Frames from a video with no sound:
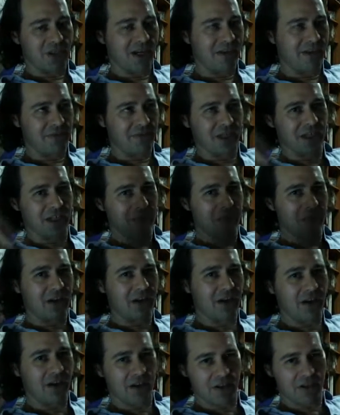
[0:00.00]
I have taken my
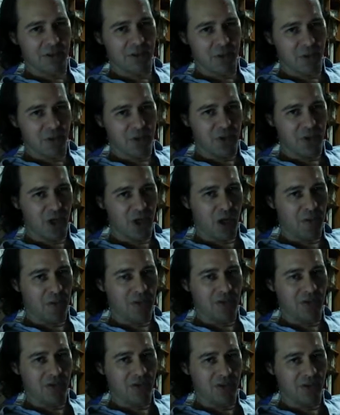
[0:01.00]
car to the shop,
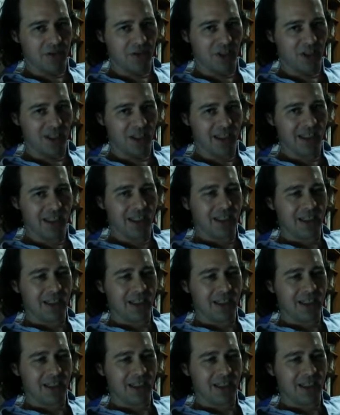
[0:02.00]
okay?